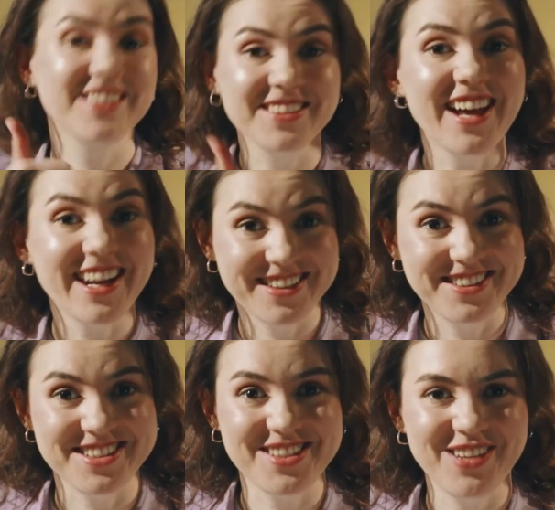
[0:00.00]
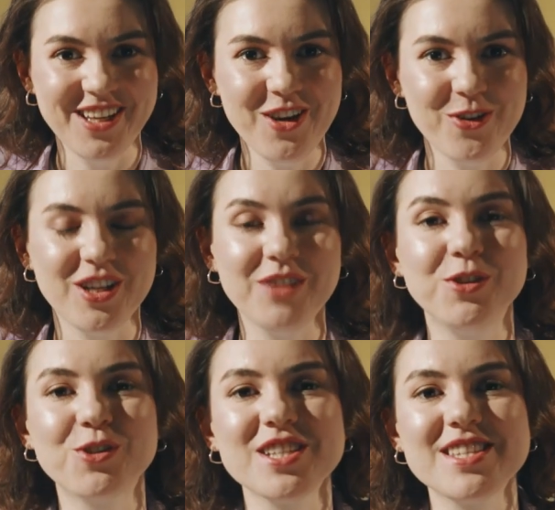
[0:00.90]
Like this video if
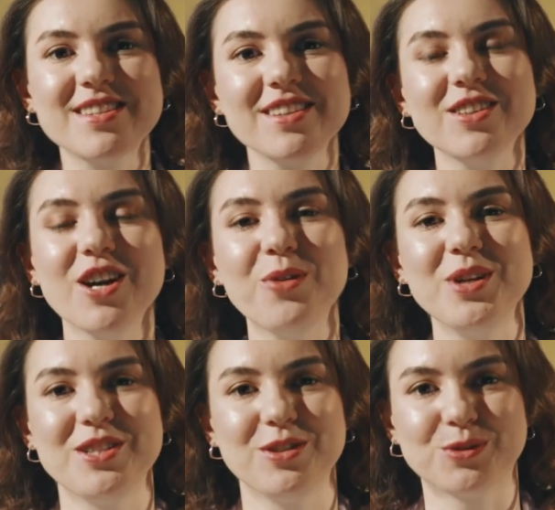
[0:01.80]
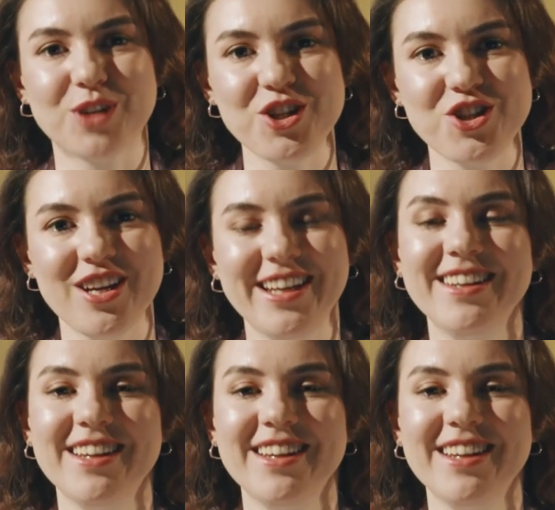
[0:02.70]
you're still going to Russia in